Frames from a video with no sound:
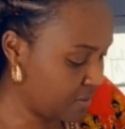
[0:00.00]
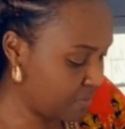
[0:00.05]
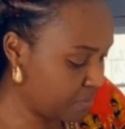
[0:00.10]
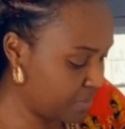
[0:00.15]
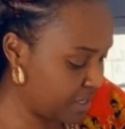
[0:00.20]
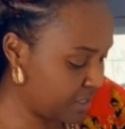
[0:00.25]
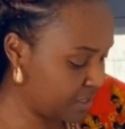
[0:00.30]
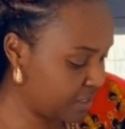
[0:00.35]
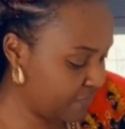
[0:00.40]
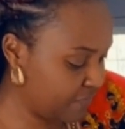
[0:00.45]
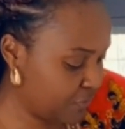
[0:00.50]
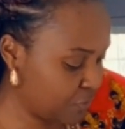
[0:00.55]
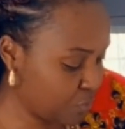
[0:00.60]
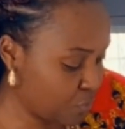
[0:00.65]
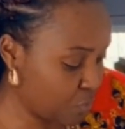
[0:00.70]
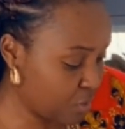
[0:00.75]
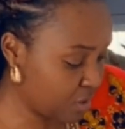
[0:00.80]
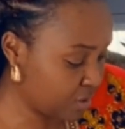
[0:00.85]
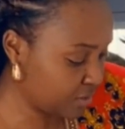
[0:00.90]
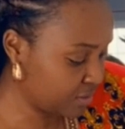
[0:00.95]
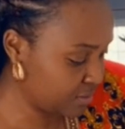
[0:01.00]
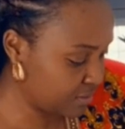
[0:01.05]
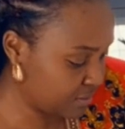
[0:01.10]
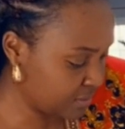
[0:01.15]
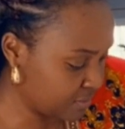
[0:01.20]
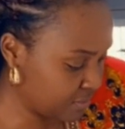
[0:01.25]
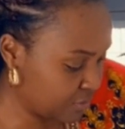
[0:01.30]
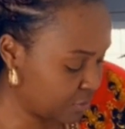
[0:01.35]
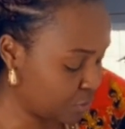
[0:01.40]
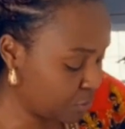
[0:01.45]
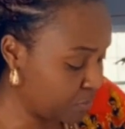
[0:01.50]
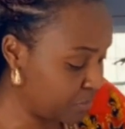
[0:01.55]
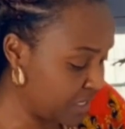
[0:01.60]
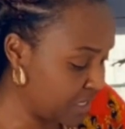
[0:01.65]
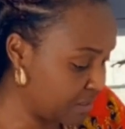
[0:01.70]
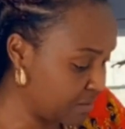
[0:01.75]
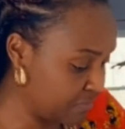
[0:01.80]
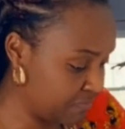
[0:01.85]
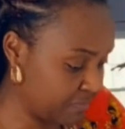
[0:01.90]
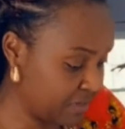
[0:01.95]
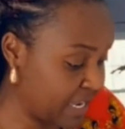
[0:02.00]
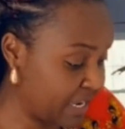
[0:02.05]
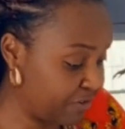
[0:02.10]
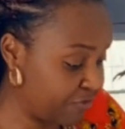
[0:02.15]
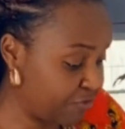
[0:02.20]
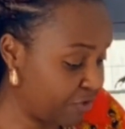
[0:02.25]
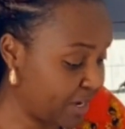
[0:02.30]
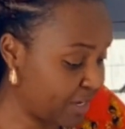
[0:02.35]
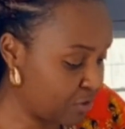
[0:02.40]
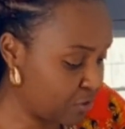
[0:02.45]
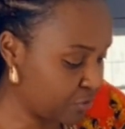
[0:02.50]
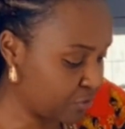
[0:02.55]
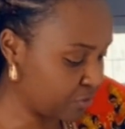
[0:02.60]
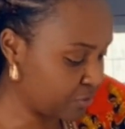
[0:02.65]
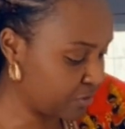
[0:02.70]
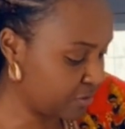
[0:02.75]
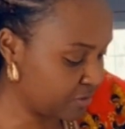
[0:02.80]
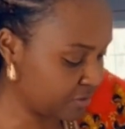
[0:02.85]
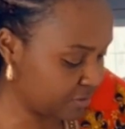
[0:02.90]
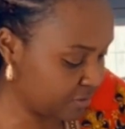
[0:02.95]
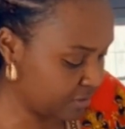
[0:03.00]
But if you want to be like regular,